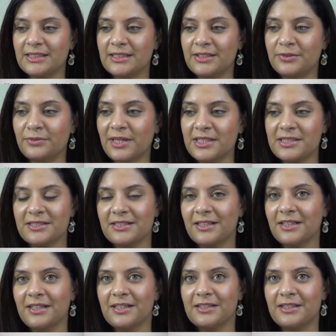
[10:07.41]
And
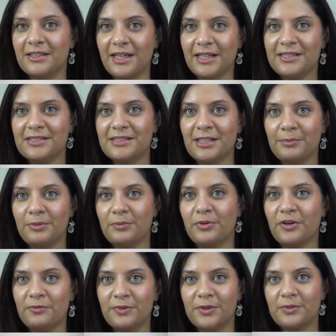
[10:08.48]
the next step
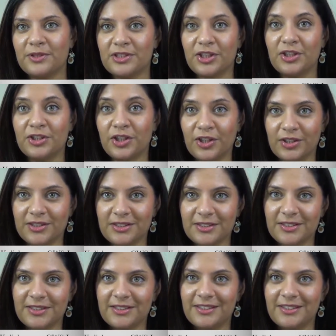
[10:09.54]
above me was adults,